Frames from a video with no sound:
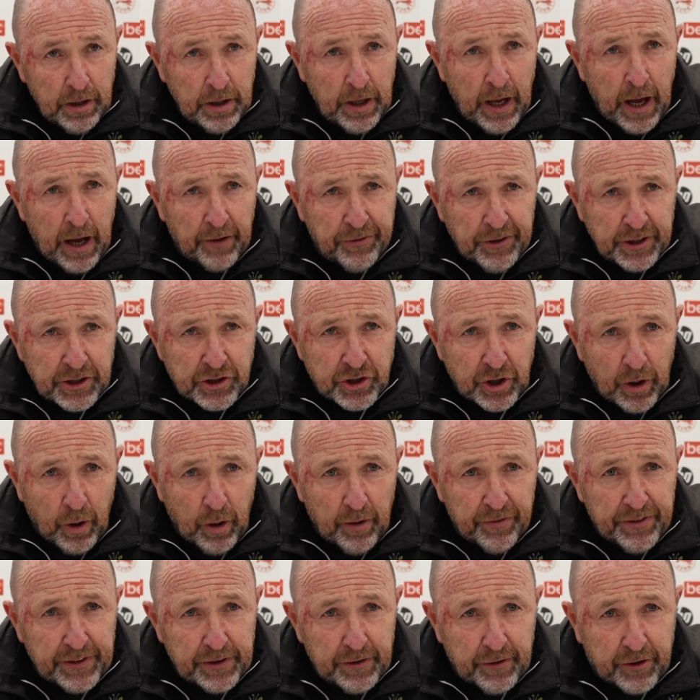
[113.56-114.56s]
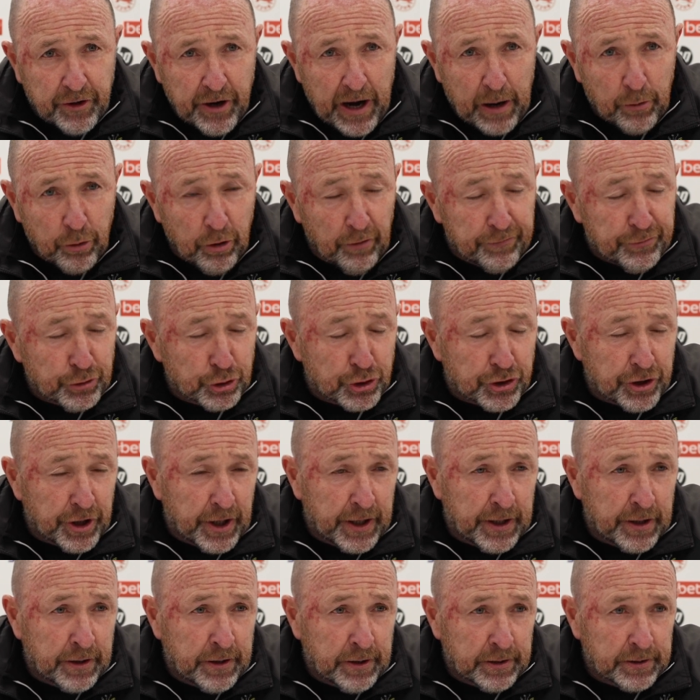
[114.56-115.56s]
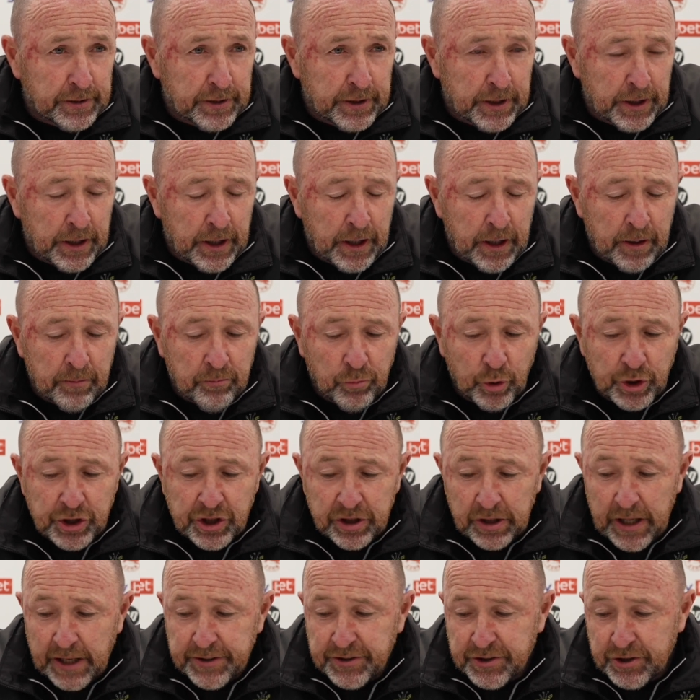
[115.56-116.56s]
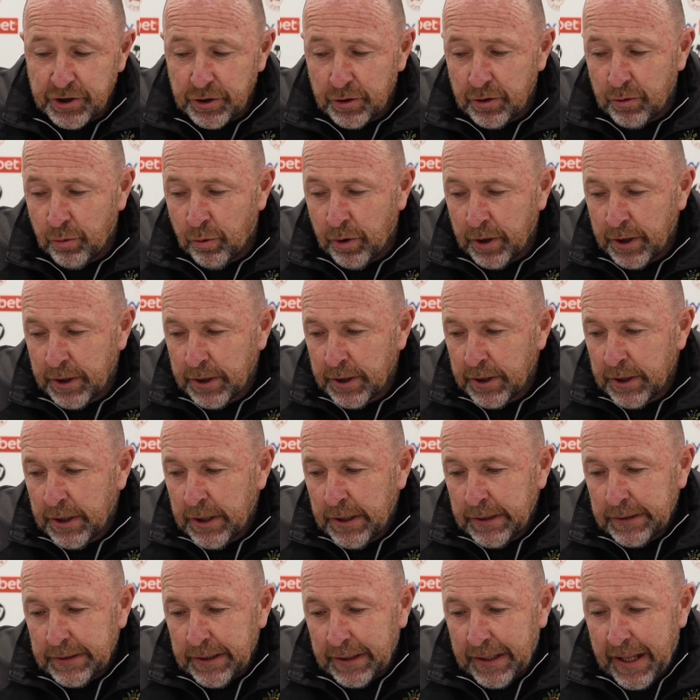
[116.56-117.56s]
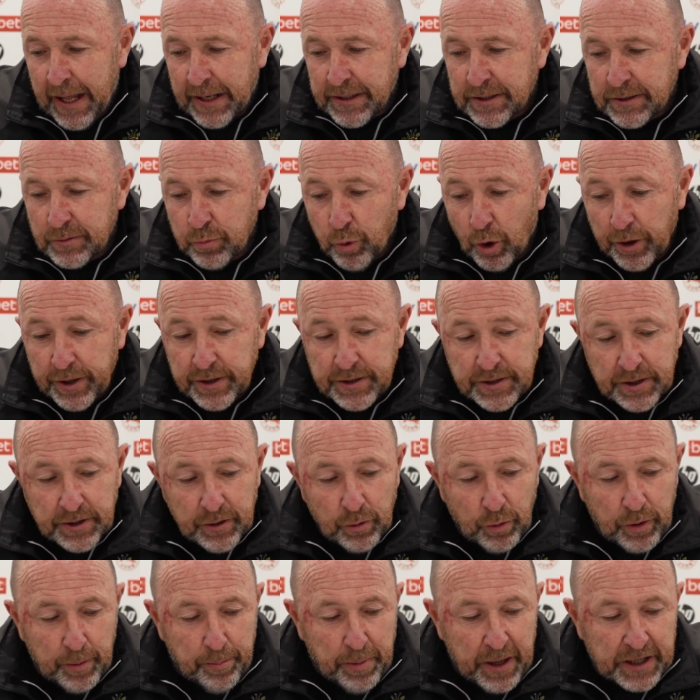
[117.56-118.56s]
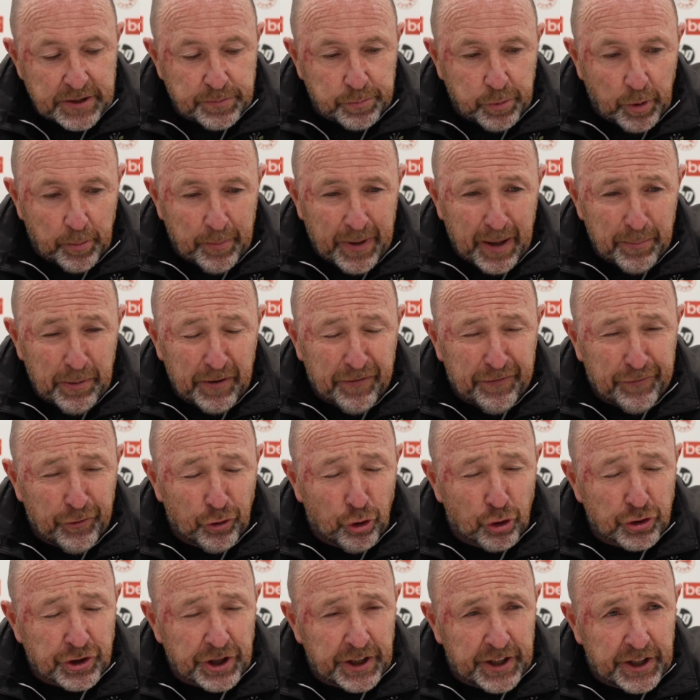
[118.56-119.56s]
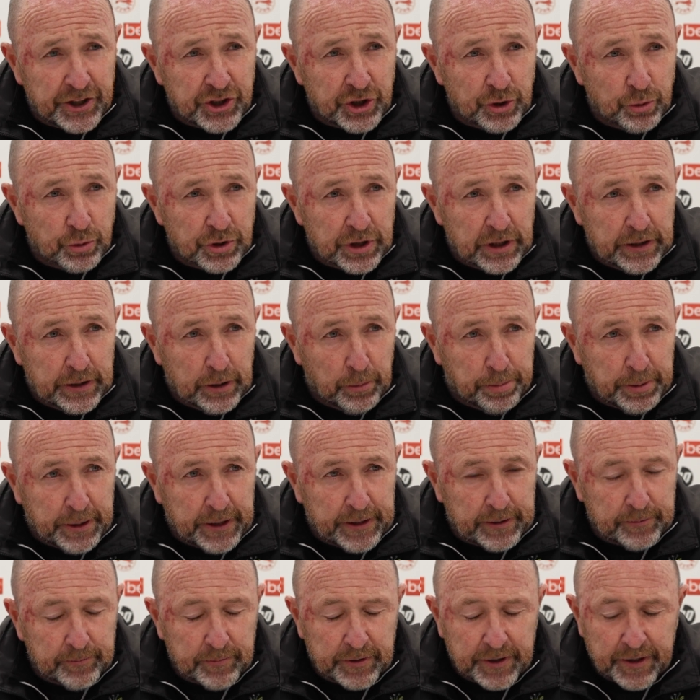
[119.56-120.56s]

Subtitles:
Yeah, I think so. I think the crowd got frustrated, which led to the lads wanting to do the best, but maybe forcing issues a little bit.